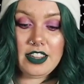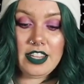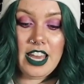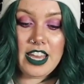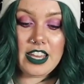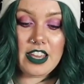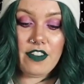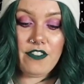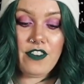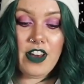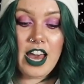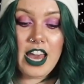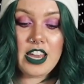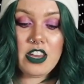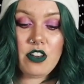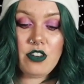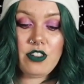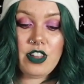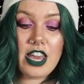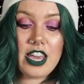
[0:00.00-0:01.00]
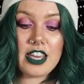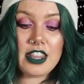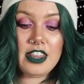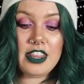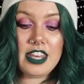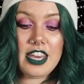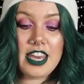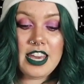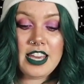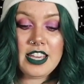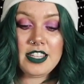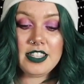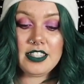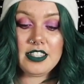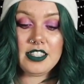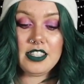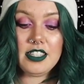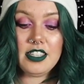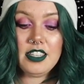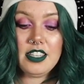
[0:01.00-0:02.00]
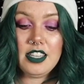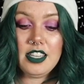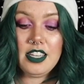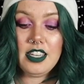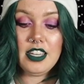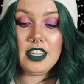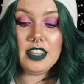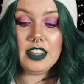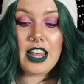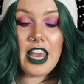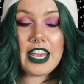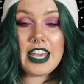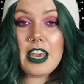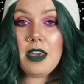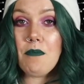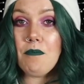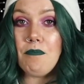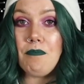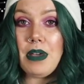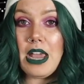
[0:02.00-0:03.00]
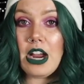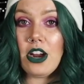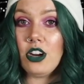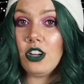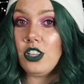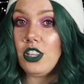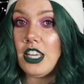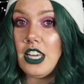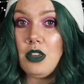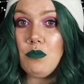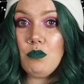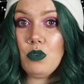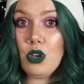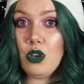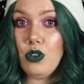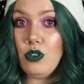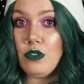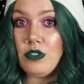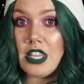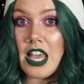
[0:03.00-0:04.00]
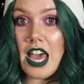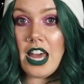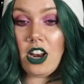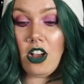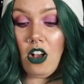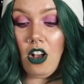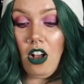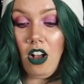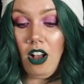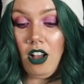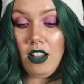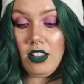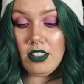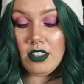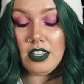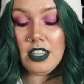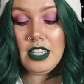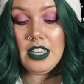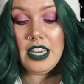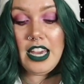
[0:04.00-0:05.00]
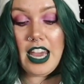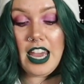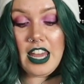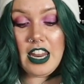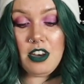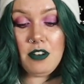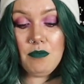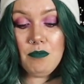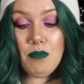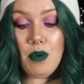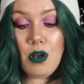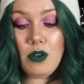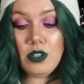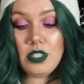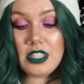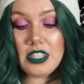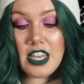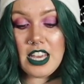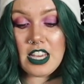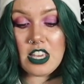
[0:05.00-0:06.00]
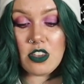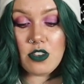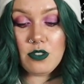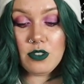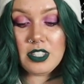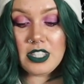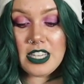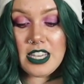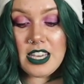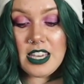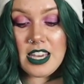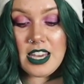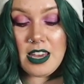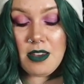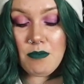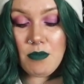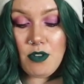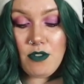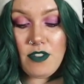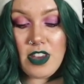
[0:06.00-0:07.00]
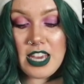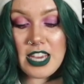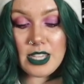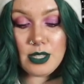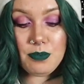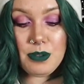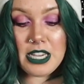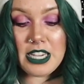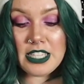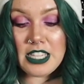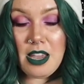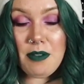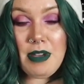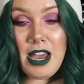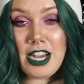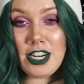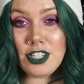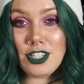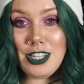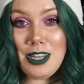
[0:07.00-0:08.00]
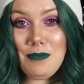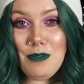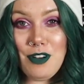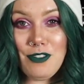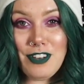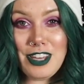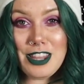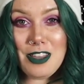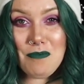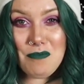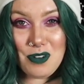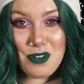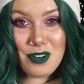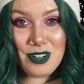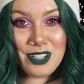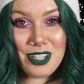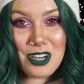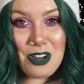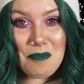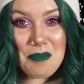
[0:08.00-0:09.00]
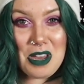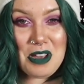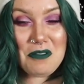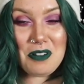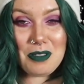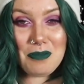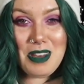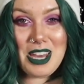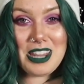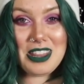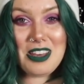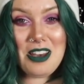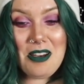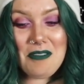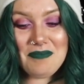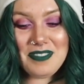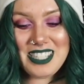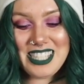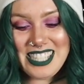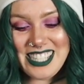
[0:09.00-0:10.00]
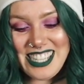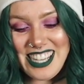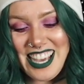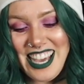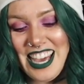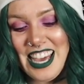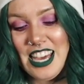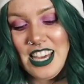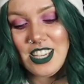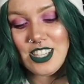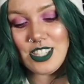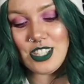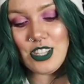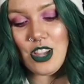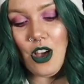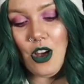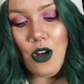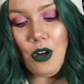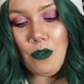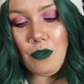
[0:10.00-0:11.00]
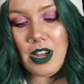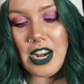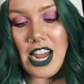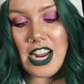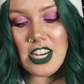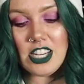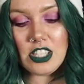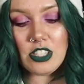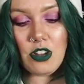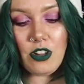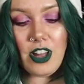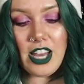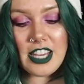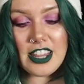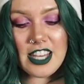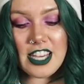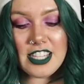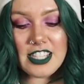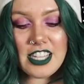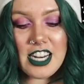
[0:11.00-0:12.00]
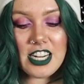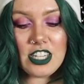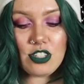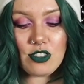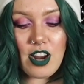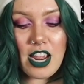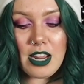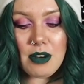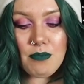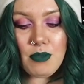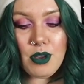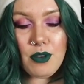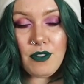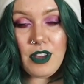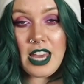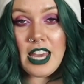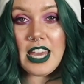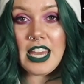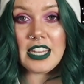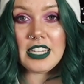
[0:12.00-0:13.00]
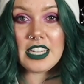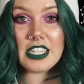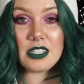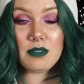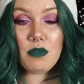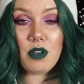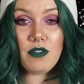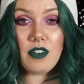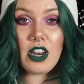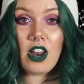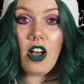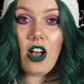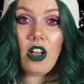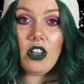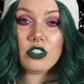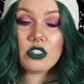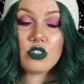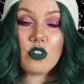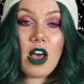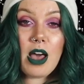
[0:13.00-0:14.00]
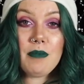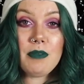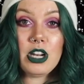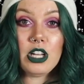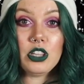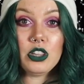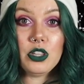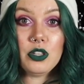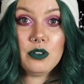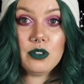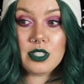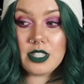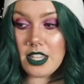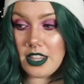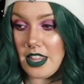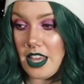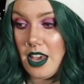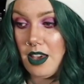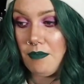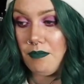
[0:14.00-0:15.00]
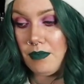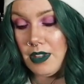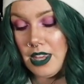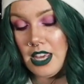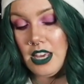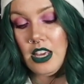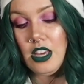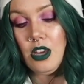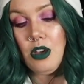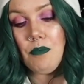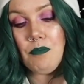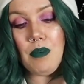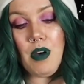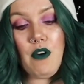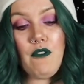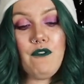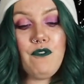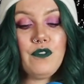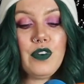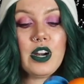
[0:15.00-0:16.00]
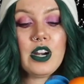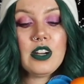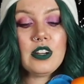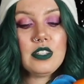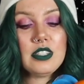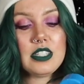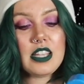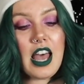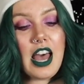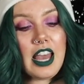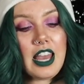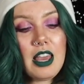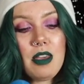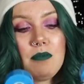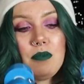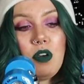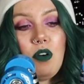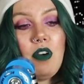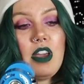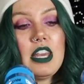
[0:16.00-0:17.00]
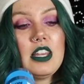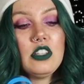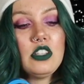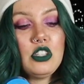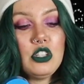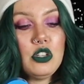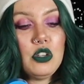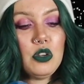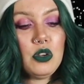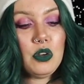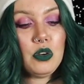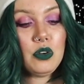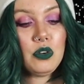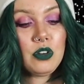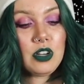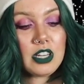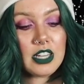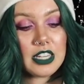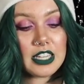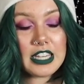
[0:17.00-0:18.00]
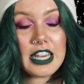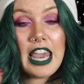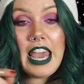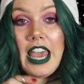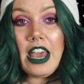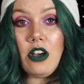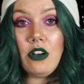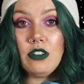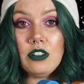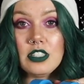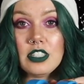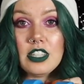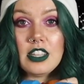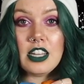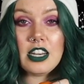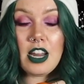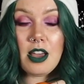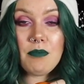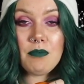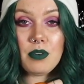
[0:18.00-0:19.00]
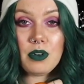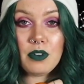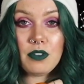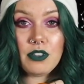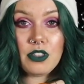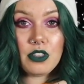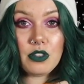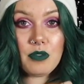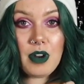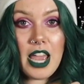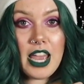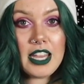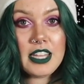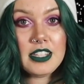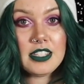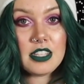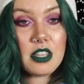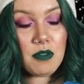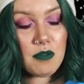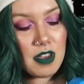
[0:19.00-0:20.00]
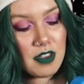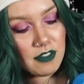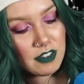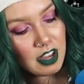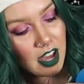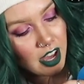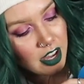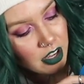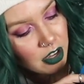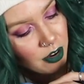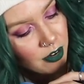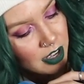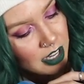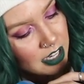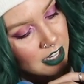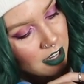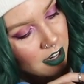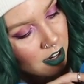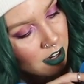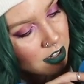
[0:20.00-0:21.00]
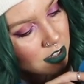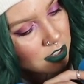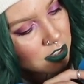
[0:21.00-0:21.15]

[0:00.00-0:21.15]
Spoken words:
Like if I go like this, like it barely moves at all. And most that you see it moving is because I'm actually moving the boot a little bit with my thumbs. So when I just go like this and I try and move it, it doesn't move at all. So I'm going to loosen them. But first, I am going to count the number of threads that we've got going here.